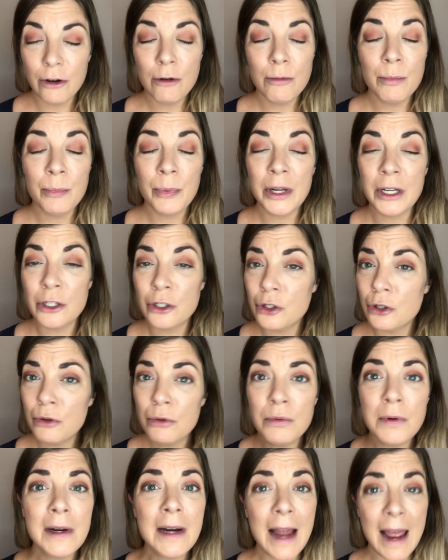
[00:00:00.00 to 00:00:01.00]
but do
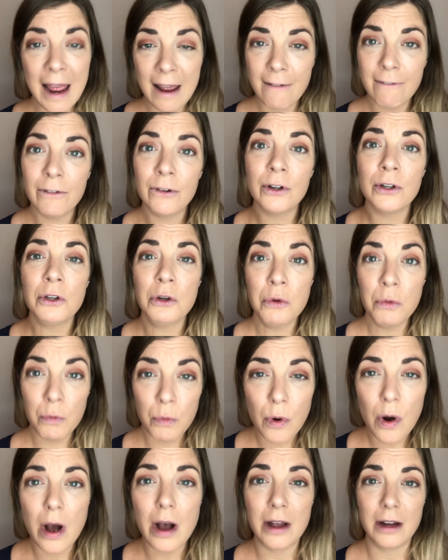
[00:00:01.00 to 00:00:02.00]
whatever you
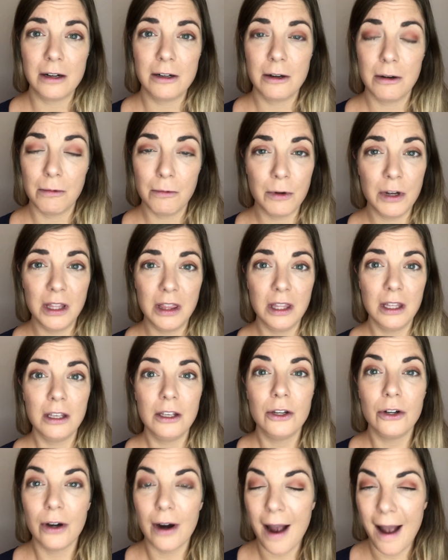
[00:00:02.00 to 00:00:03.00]
want with
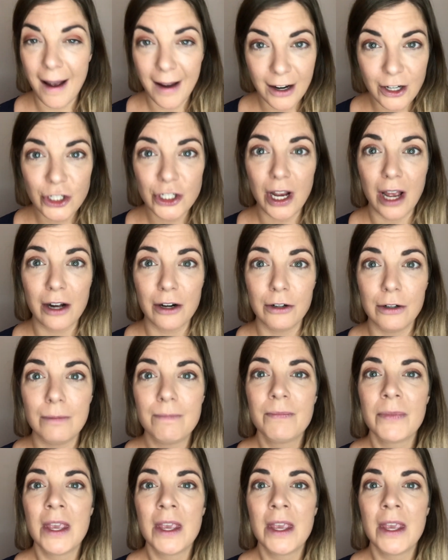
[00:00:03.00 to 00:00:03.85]
your eyeshadow.